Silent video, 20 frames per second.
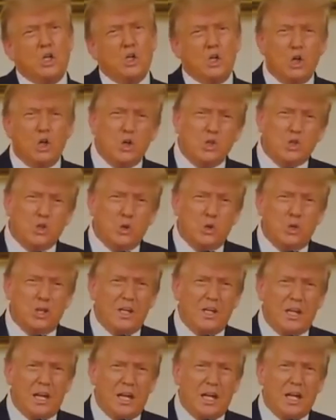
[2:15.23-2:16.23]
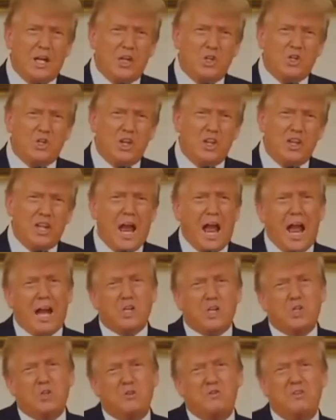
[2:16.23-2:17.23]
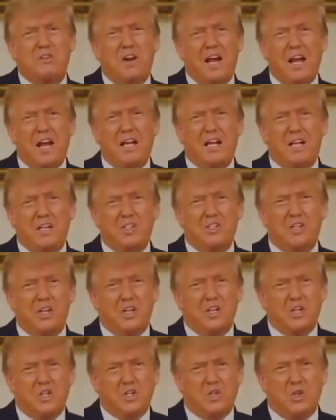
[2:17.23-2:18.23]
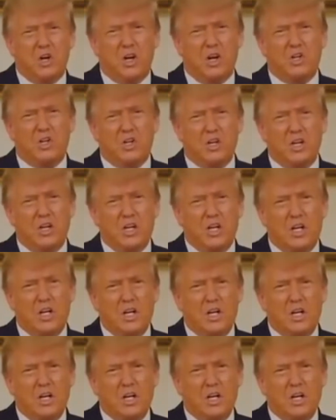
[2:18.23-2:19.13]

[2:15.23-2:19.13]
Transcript: To those who engaged in the acts of violence and destruction,